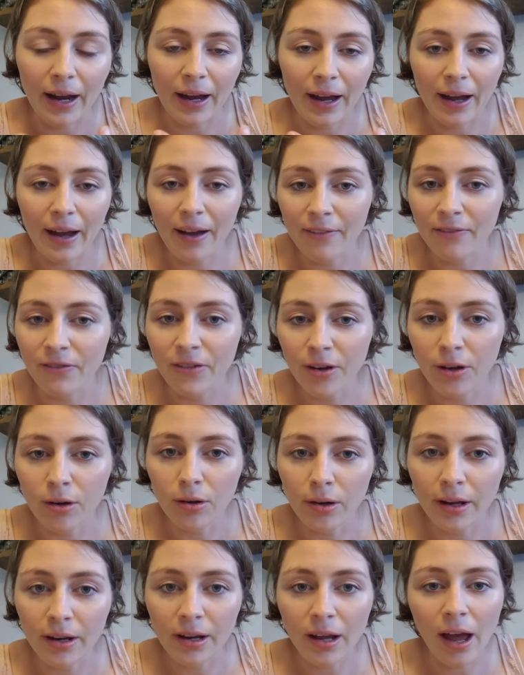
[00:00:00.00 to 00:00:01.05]
I feel,
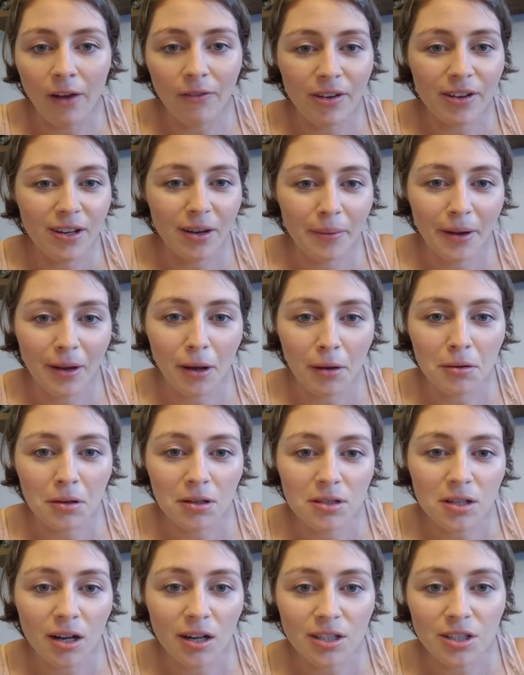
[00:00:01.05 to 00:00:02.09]
and every time I go to a
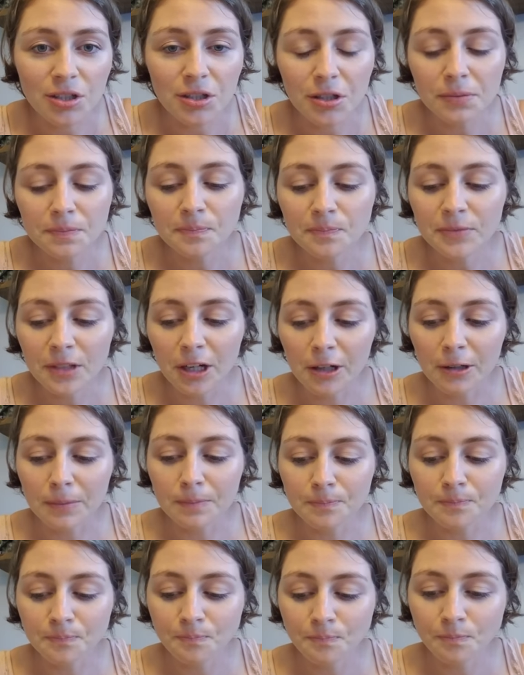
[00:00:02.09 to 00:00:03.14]
doctor.
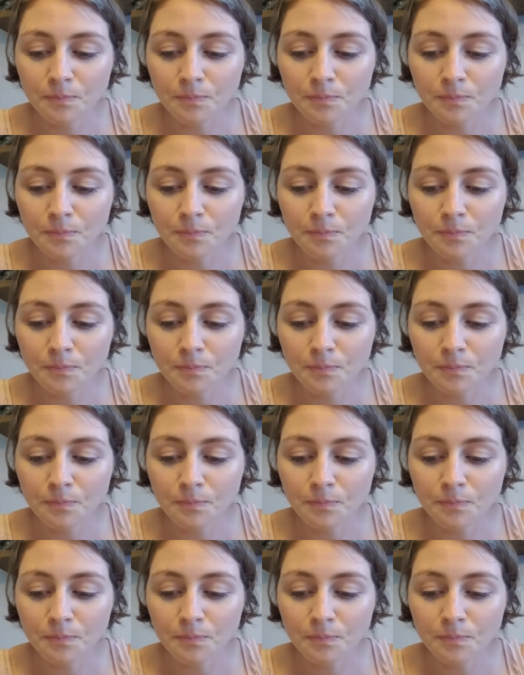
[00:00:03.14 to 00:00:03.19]
Um,